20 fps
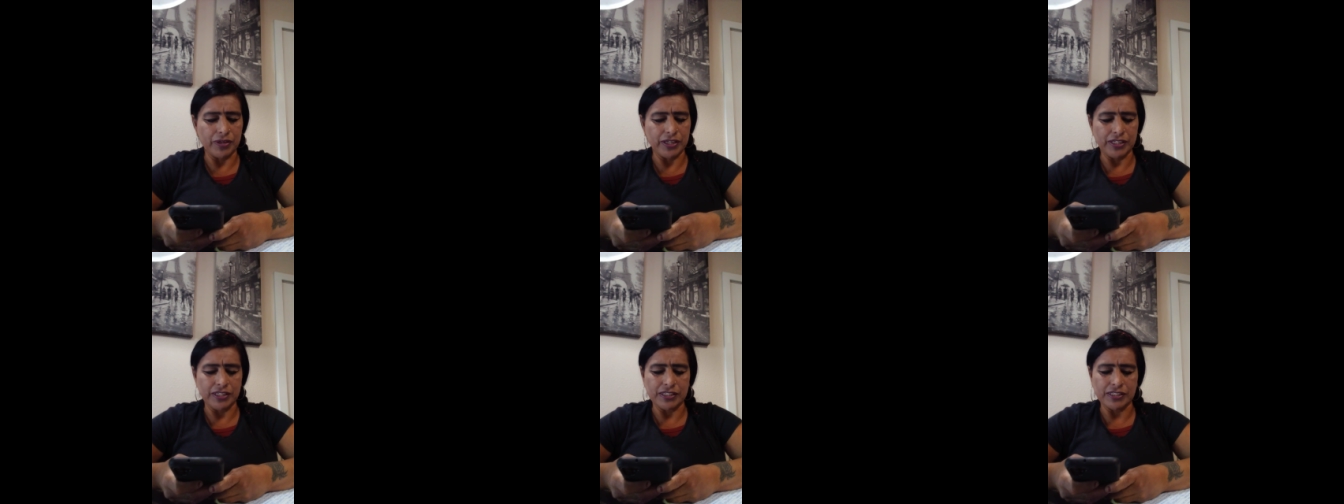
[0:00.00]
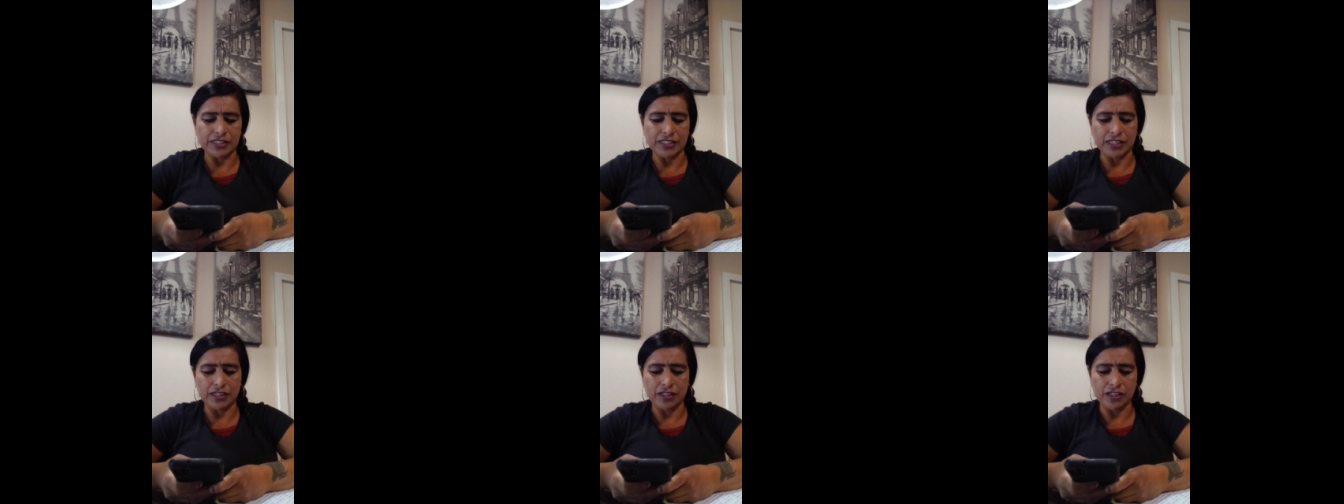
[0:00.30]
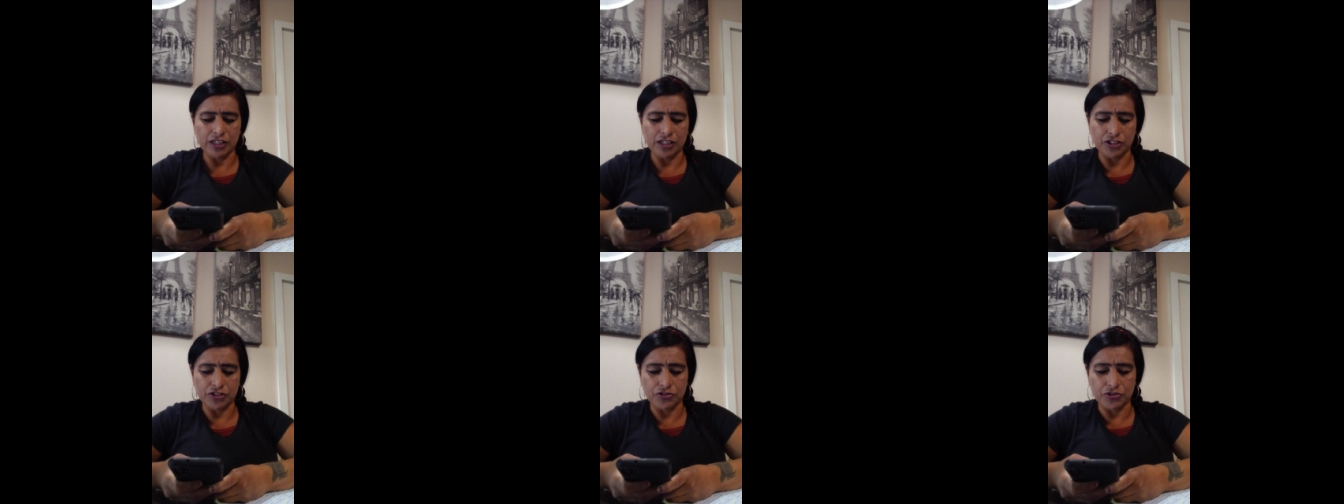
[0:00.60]
And he said,
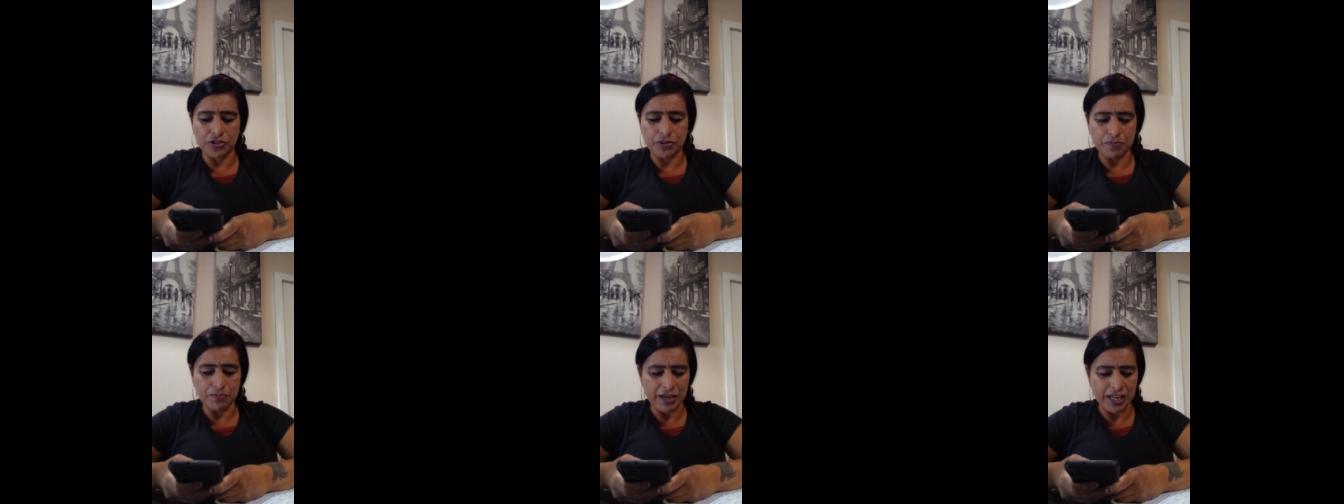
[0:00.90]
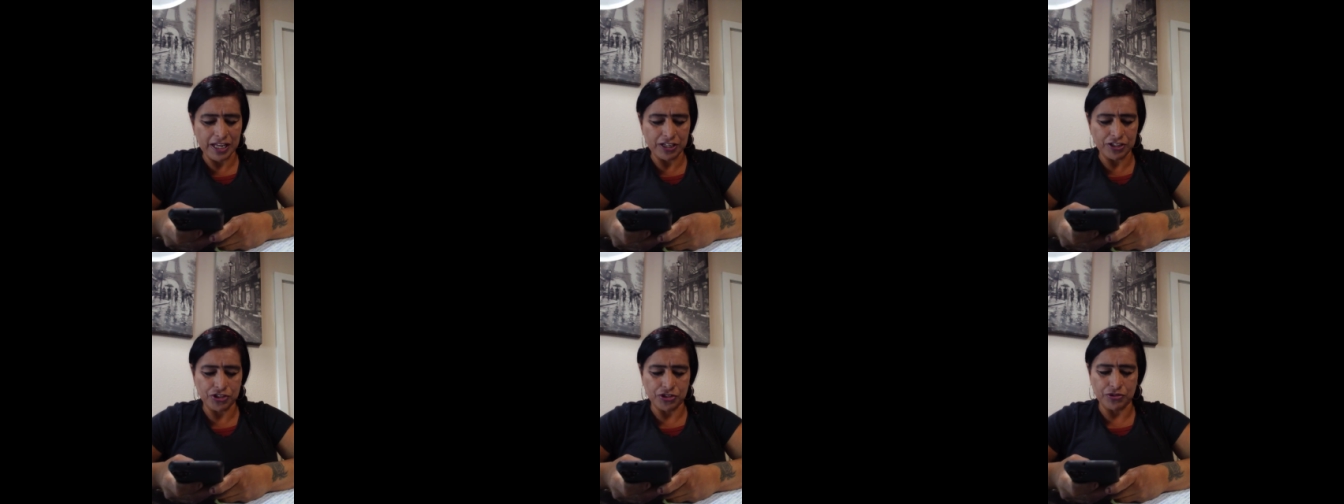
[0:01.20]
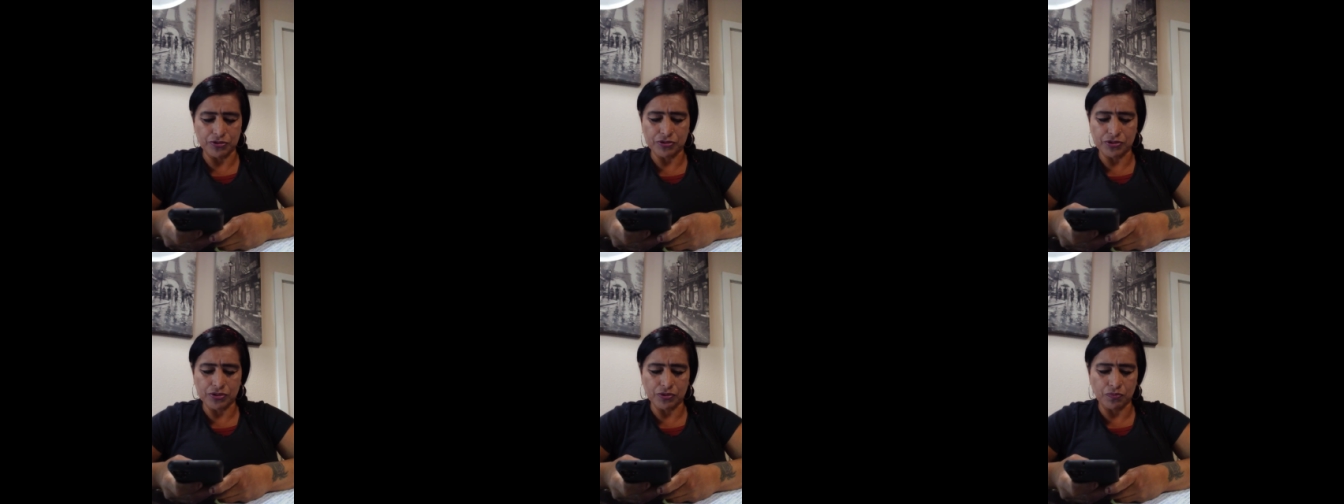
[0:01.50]
100
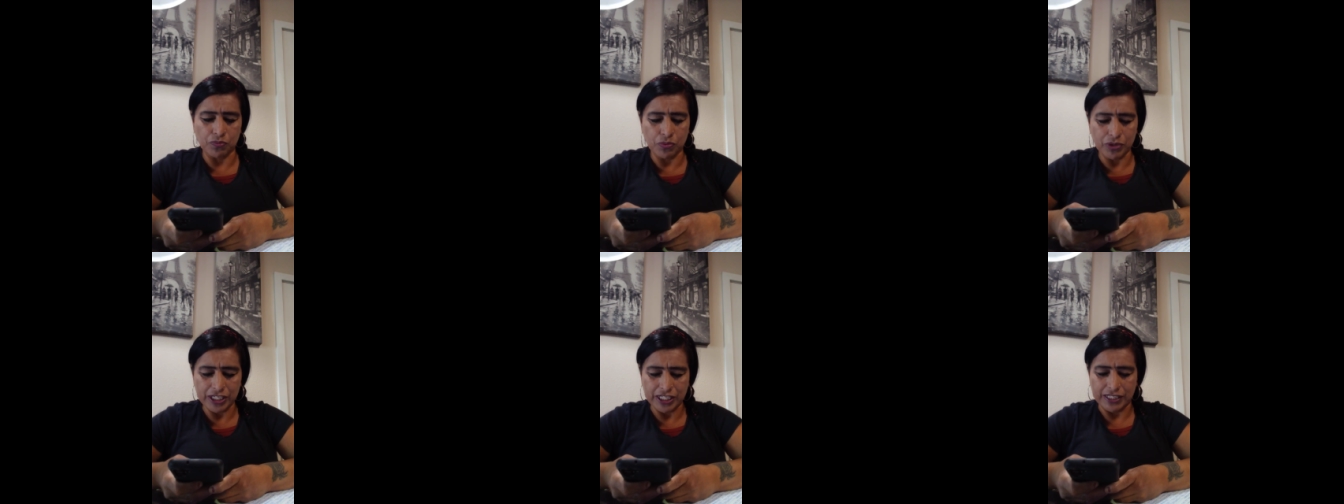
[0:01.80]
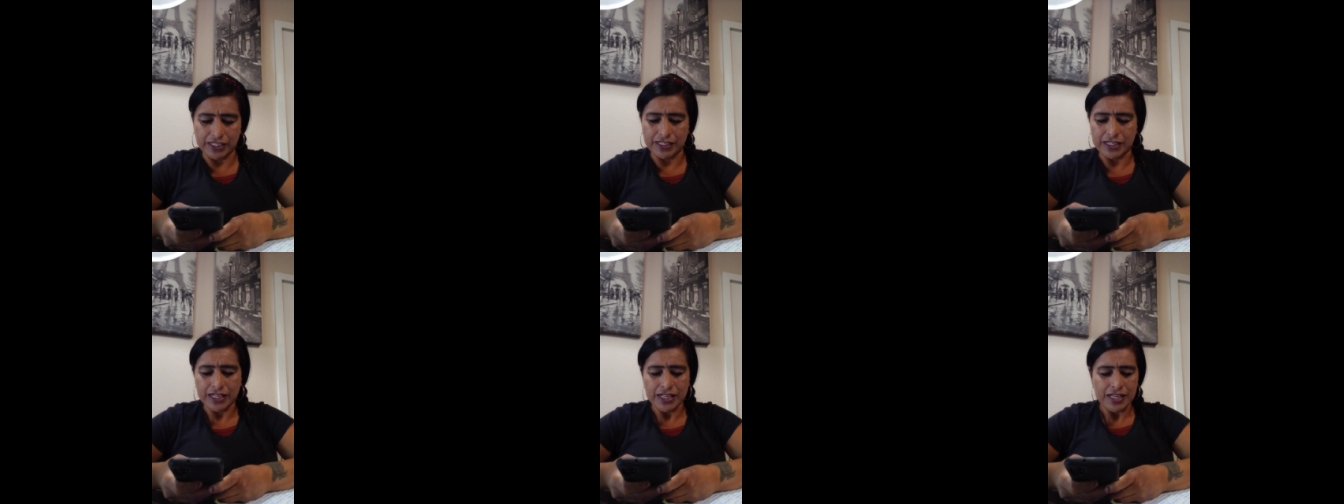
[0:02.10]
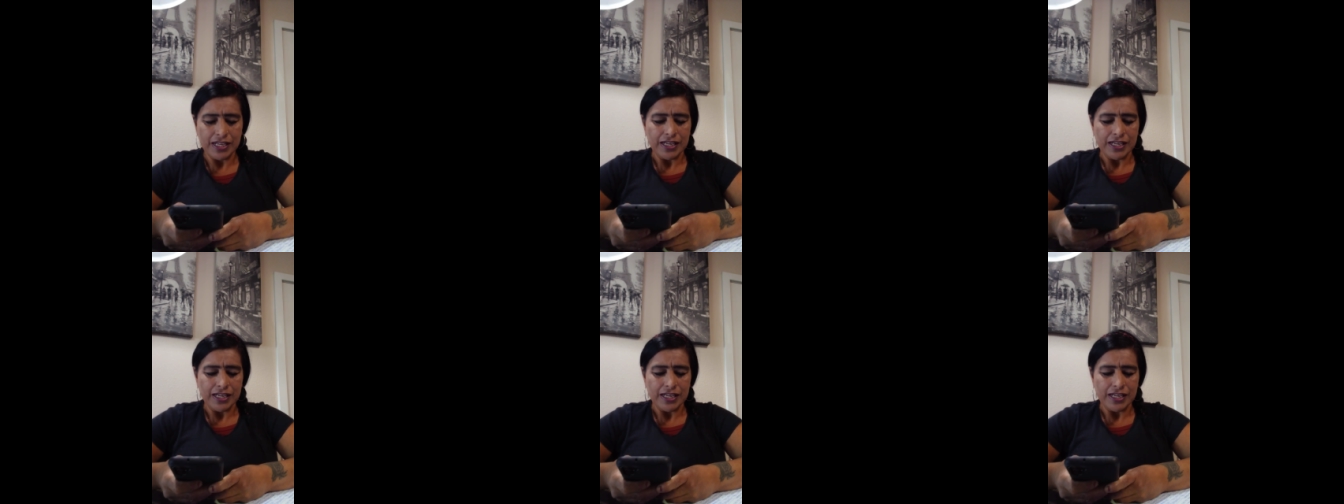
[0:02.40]
measures of wheat.